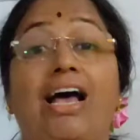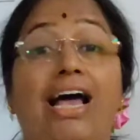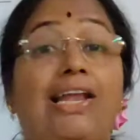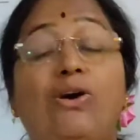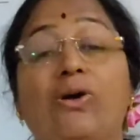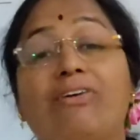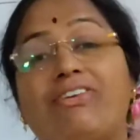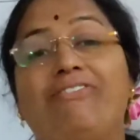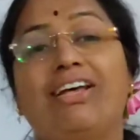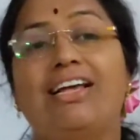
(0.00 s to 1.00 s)
Hello
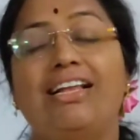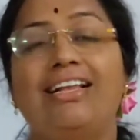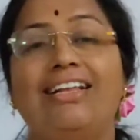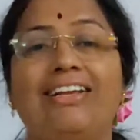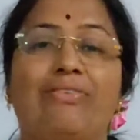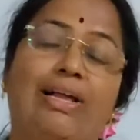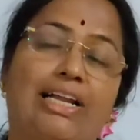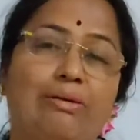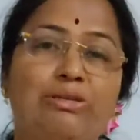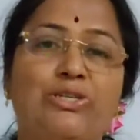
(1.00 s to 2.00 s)
everyone,
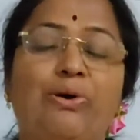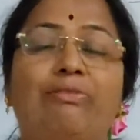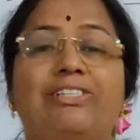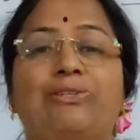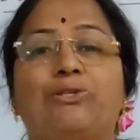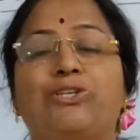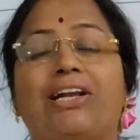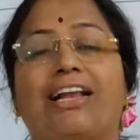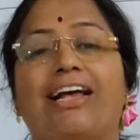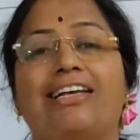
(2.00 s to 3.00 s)
welcome to our social
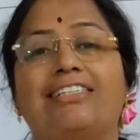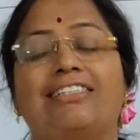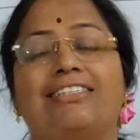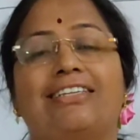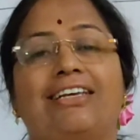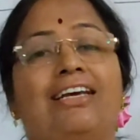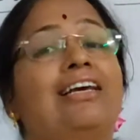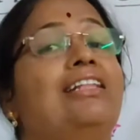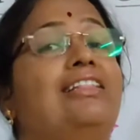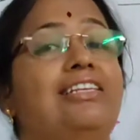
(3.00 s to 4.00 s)
class.
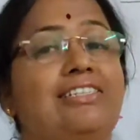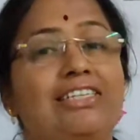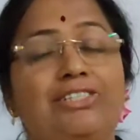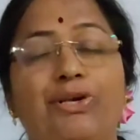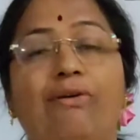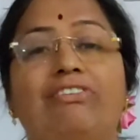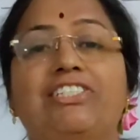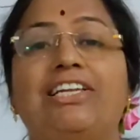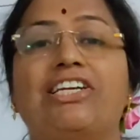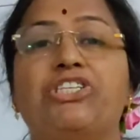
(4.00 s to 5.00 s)
This is your
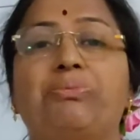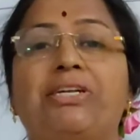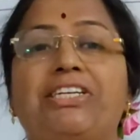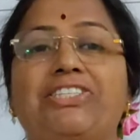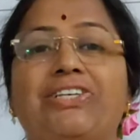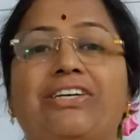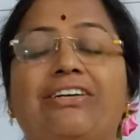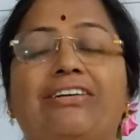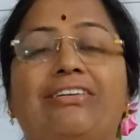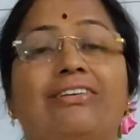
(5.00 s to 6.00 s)
Vijayalakshmi
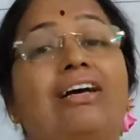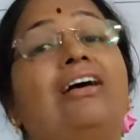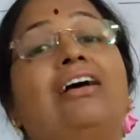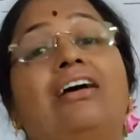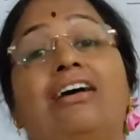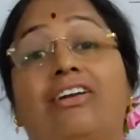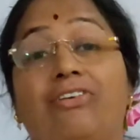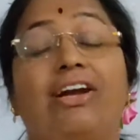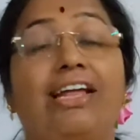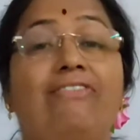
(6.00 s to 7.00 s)
teacher,
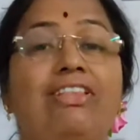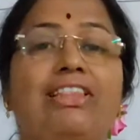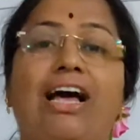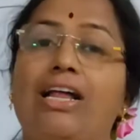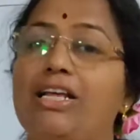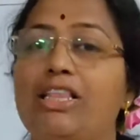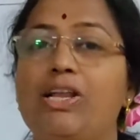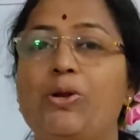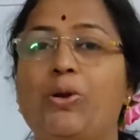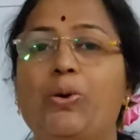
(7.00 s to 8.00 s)
ready with another
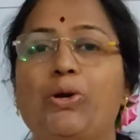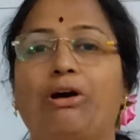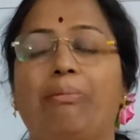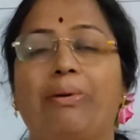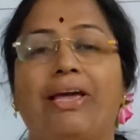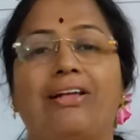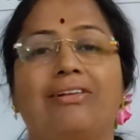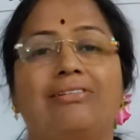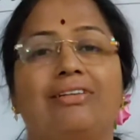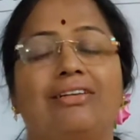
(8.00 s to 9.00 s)
new topic,
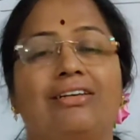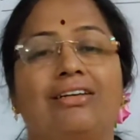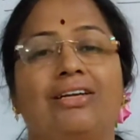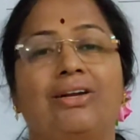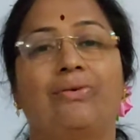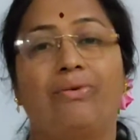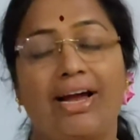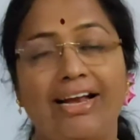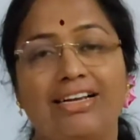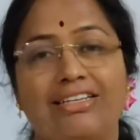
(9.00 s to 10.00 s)

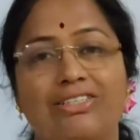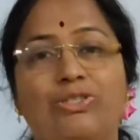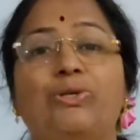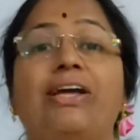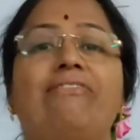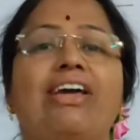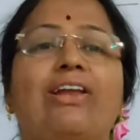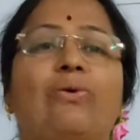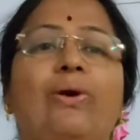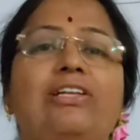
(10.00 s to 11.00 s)
right? Today we are
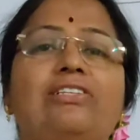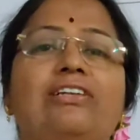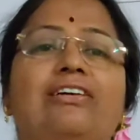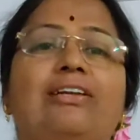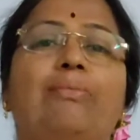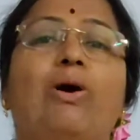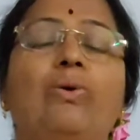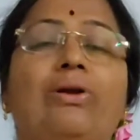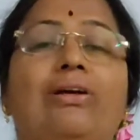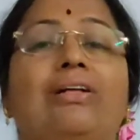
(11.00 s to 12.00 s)
going to learn about,